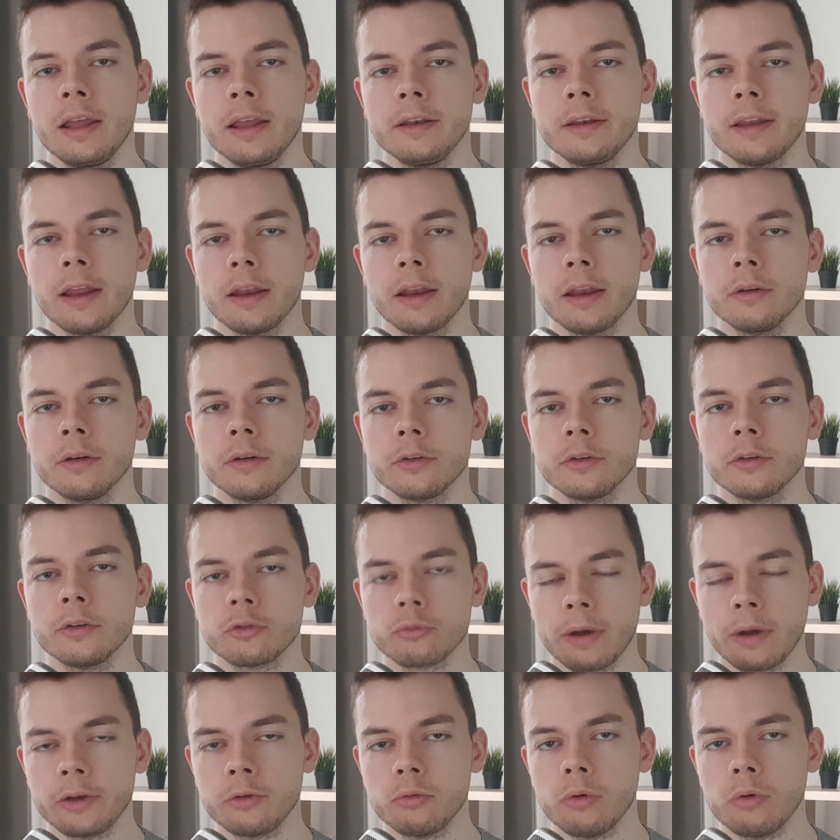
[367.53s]
then
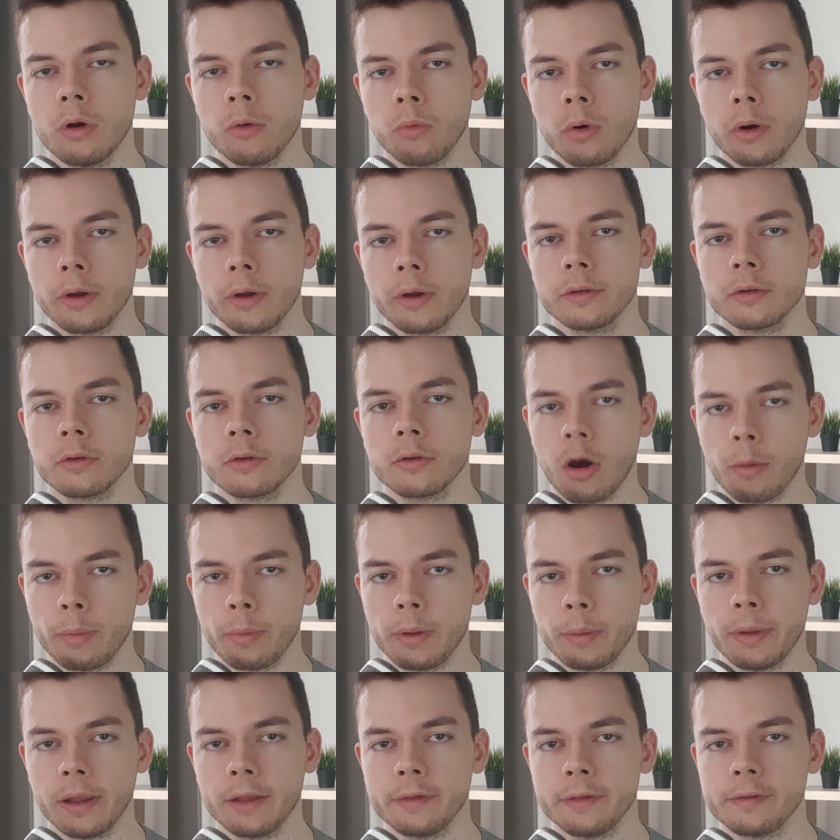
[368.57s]
try to avoid copy
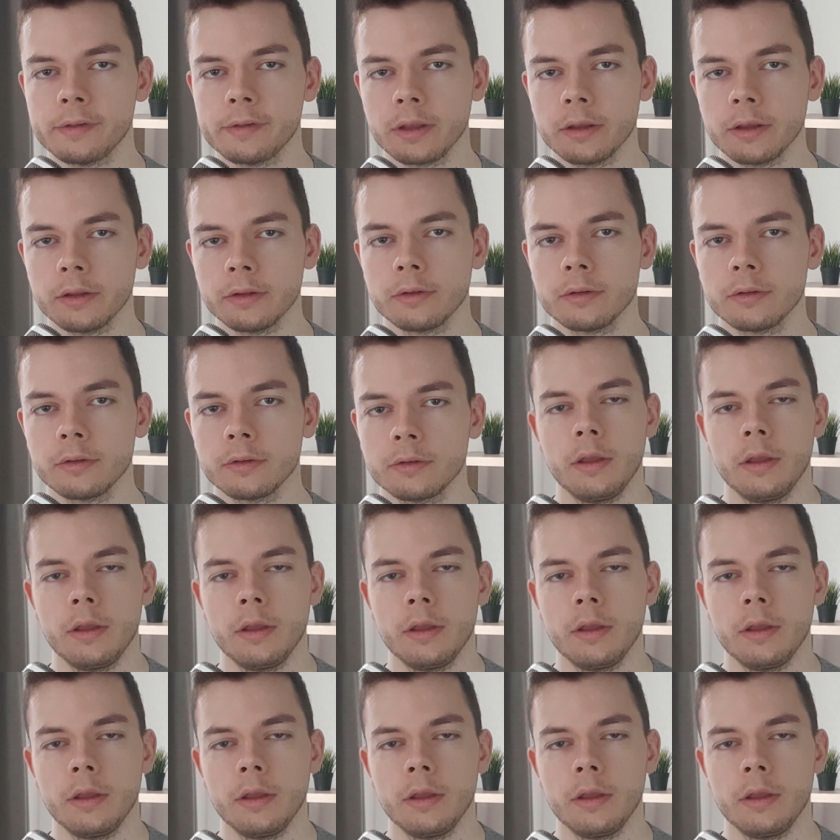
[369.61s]
pasting it.